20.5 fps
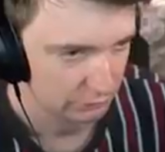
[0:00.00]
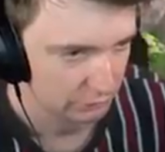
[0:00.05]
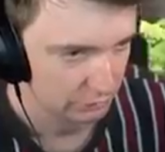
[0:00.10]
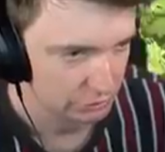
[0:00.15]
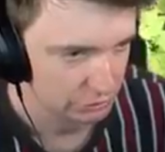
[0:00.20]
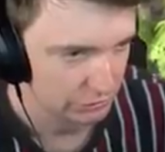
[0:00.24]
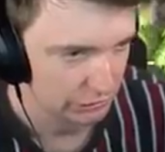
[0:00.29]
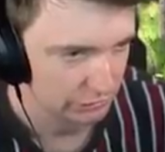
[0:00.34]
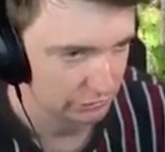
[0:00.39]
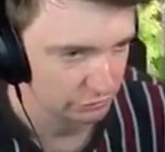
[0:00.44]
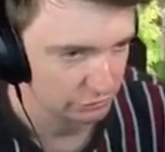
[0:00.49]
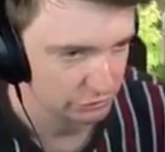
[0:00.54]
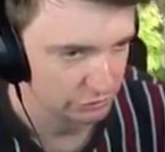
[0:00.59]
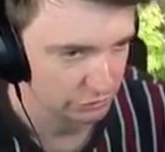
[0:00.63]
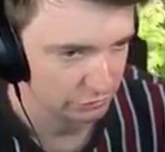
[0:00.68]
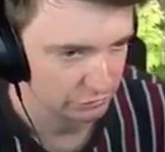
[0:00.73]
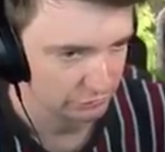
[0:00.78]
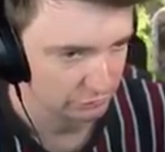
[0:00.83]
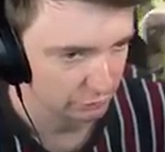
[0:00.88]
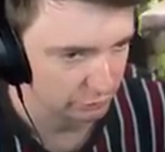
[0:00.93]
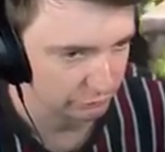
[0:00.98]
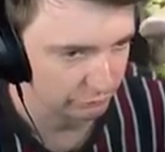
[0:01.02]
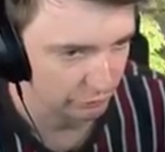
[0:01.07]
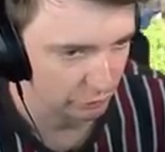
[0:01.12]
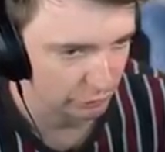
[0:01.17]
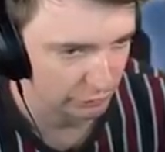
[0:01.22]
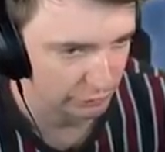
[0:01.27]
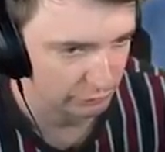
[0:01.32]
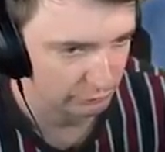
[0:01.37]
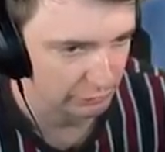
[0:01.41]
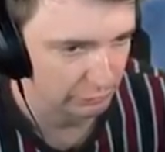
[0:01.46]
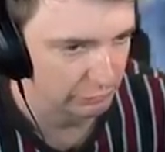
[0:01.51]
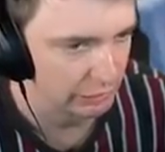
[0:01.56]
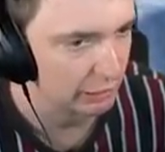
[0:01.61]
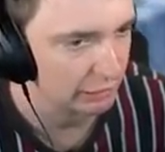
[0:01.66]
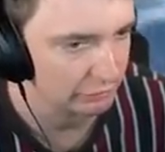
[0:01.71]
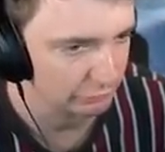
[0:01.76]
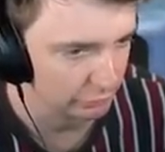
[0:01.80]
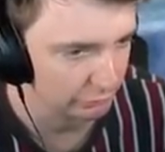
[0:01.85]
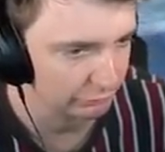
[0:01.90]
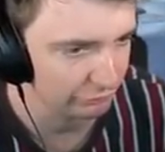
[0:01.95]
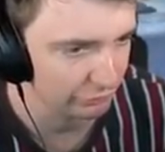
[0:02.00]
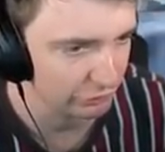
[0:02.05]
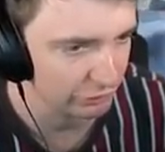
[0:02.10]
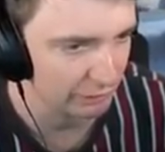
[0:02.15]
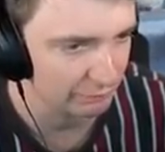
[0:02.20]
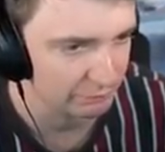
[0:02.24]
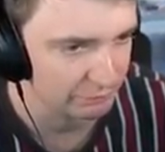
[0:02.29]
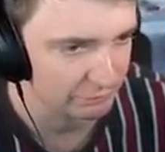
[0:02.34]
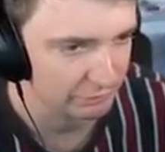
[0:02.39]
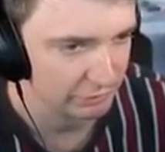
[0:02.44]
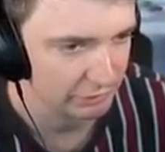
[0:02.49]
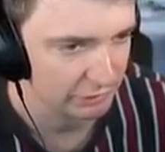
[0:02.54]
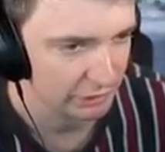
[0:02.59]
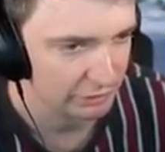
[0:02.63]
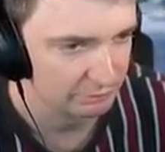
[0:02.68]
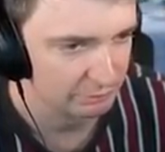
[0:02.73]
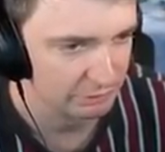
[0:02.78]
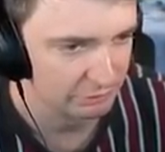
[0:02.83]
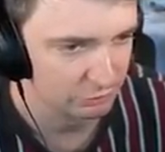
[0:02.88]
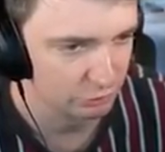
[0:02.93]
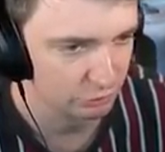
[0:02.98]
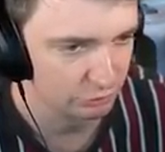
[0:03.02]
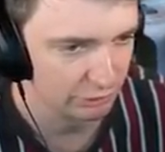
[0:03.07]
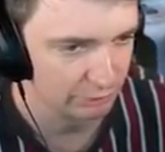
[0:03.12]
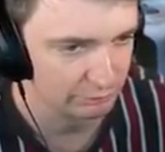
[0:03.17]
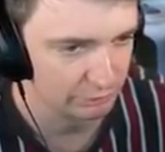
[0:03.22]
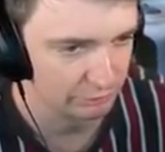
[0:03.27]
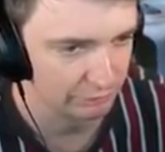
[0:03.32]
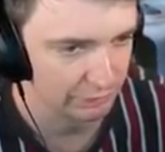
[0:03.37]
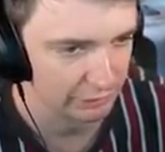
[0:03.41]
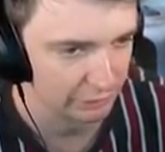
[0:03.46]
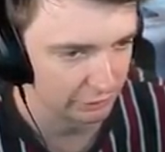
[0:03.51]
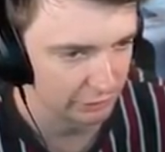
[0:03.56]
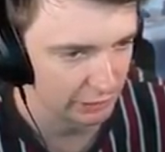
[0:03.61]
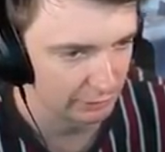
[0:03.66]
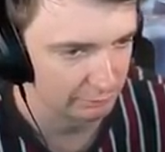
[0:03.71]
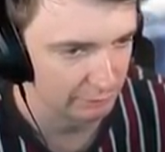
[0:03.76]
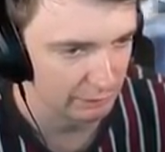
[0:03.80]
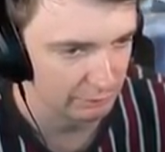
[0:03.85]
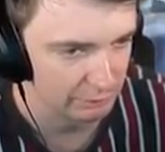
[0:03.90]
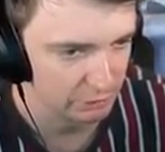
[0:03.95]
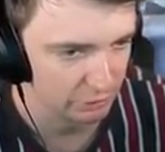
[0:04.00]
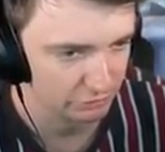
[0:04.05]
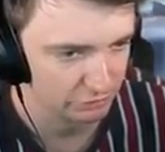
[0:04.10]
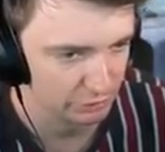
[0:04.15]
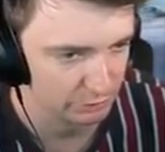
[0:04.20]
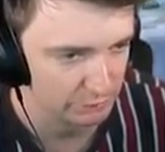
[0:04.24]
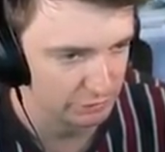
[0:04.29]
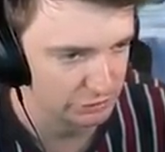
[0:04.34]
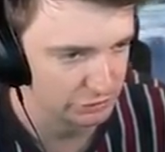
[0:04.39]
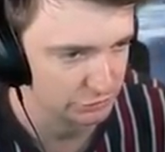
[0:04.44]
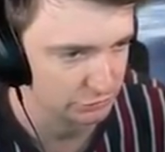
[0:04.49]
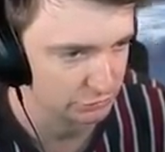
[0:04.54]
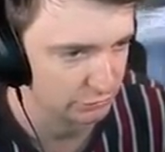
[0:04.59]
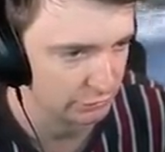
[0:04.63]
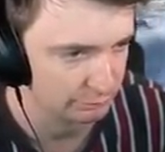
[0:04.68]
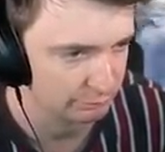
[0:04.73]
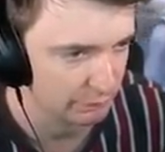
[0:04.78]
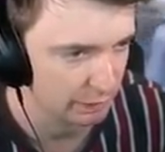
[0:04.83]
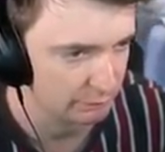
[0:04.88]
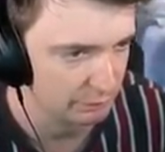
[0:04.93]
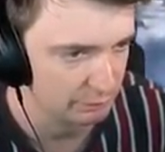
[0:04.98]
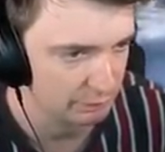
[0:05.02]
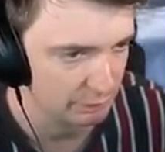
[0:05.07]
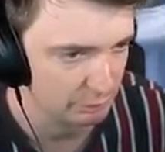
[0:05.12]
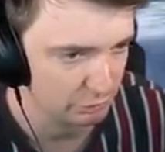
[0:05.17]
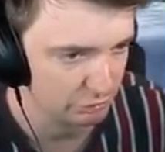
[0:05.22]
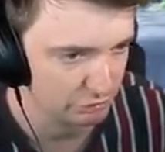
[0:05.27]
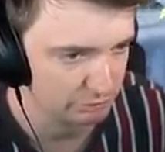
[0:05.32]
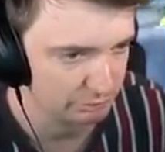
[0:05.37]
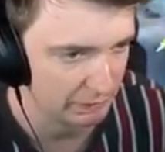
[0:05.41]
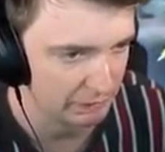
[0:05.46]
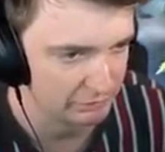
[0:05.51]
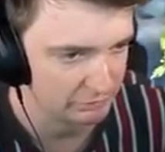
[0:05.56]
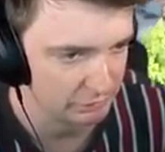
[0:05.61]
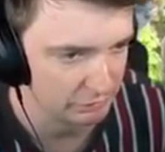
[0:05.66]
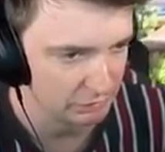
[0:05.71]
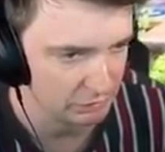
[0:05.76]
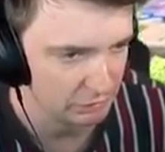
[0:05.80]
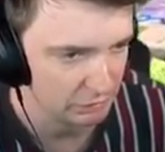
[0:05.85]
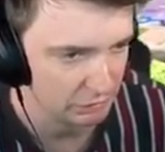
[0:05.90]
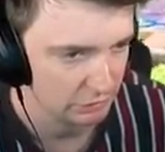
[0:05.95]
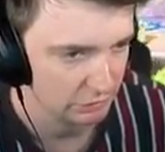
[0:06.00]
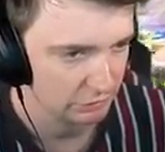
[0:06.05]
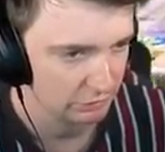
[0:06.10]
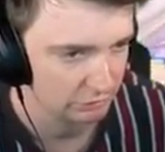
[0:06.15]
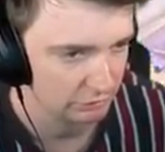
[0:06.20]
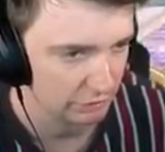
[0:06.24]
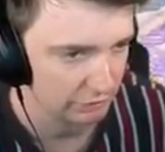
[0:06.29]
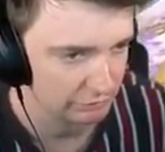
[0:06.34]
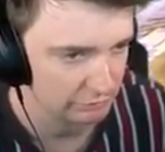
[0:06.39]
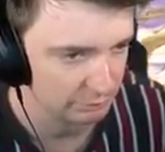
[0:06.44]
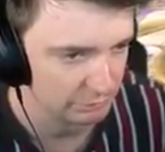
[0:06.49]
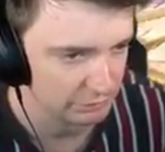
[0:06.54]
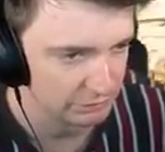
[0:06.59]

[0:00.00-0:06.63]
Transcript: I'm going to try and use shield. He's looking for... oh, he, yeah, he's looking for grabs. He's missed two grabs already. Okay, maybe not so much shield. Maybe a bit more spacing. Throw out some